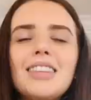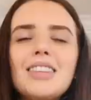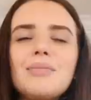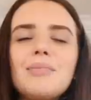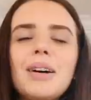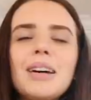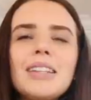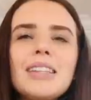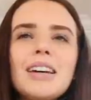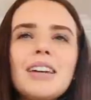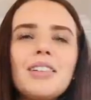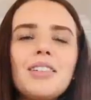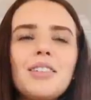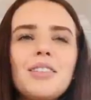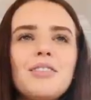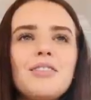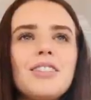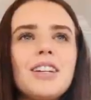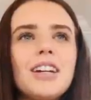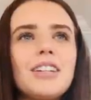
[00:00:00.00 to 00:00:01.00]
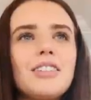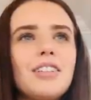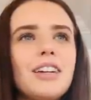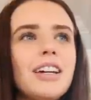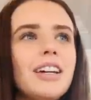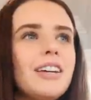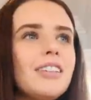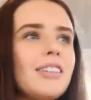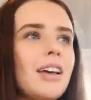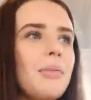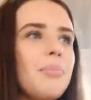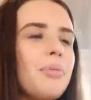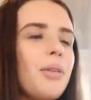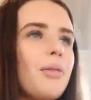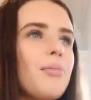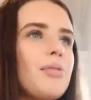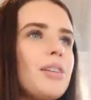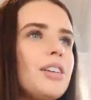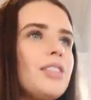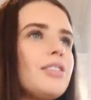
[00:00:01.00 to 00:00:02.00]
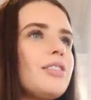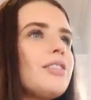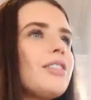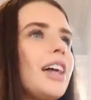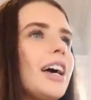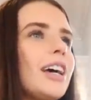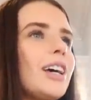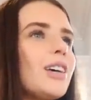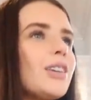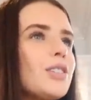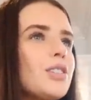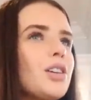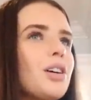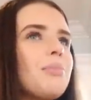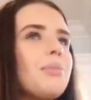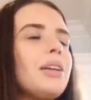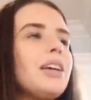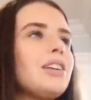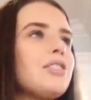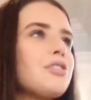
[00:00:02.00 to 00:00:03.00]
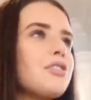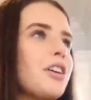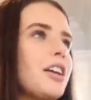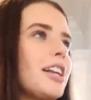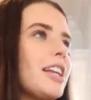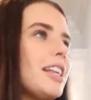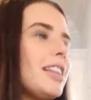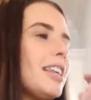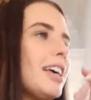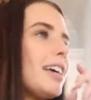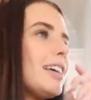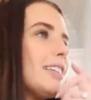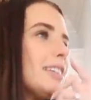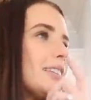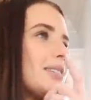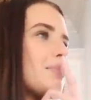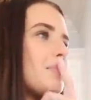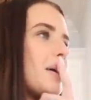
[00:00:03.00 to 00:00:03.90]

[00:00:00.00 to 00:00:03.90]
This might sound contradictory because I probably do like so many trendy things,